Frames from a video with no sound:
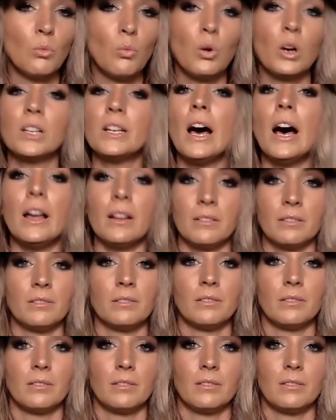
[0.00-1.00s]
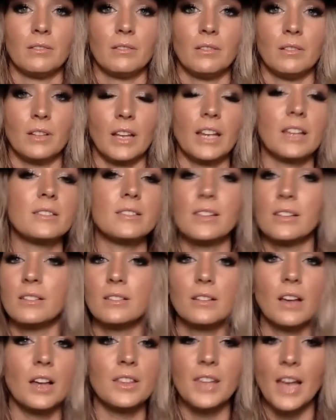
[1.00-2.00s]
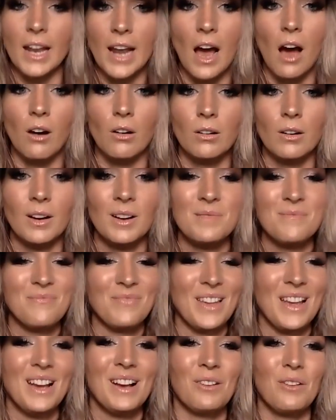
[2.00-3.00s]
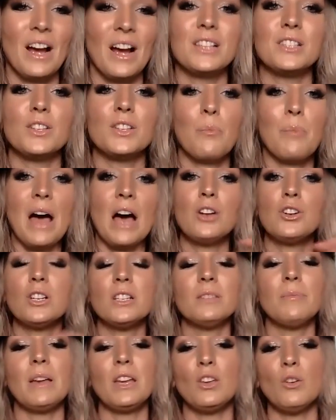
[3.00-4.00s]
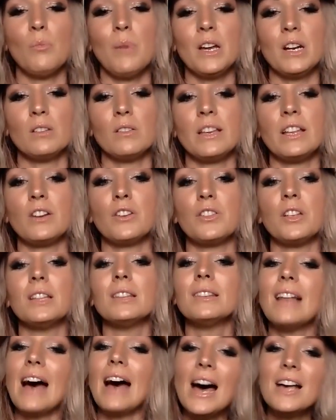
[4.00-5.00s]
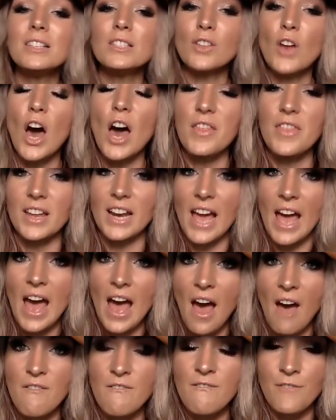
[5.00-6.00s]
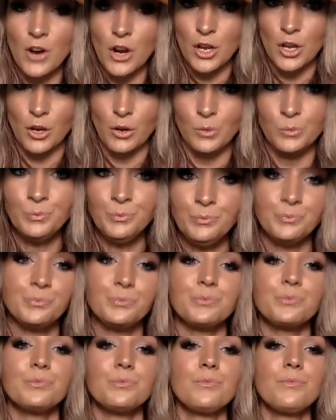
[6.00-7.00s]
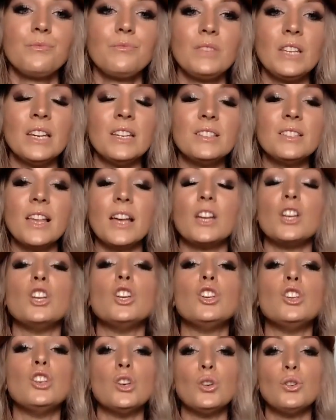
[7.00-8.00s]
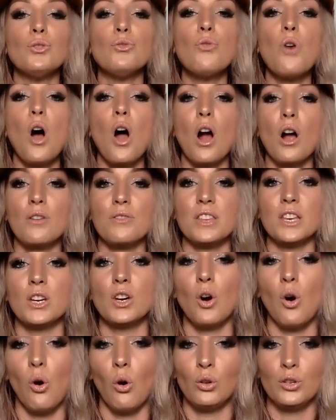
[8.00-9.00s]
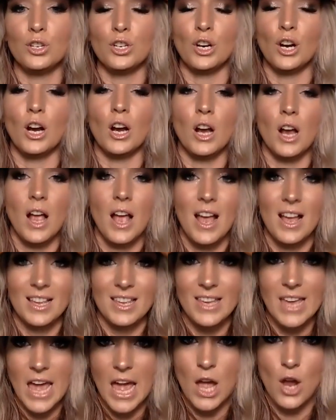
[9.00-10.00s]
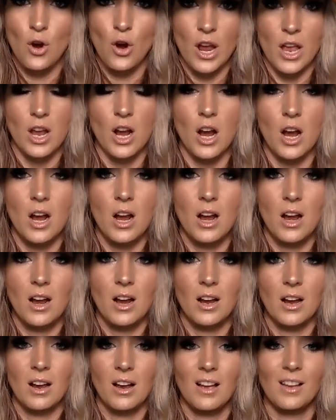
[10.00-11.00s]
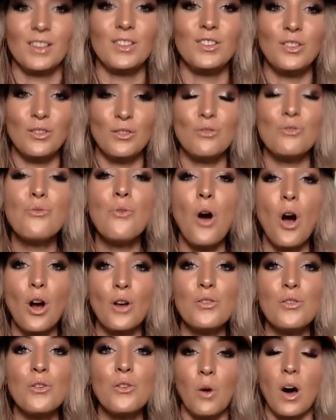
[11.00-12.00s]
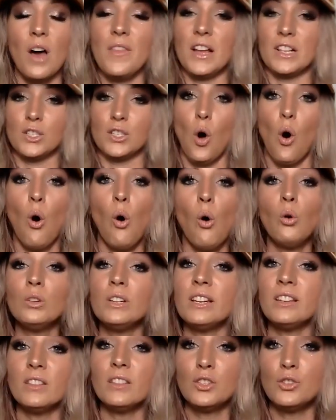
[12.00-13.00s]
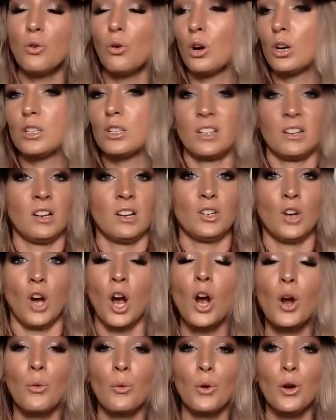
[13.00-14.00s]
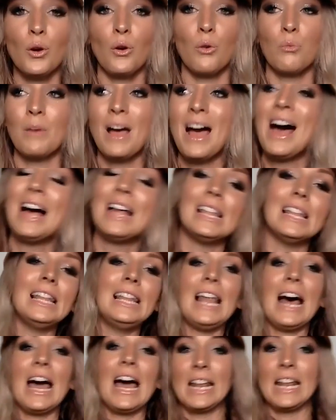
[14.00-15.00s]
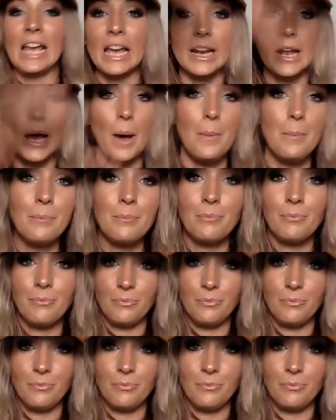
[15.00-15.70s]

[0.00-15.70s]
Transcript: we're done. Like, cut that out, right? So boundaries make you a better leader. The last thought that I have for you is that you are the culture carrier. You are the one that's holding the torch in a dark room, lighting it up.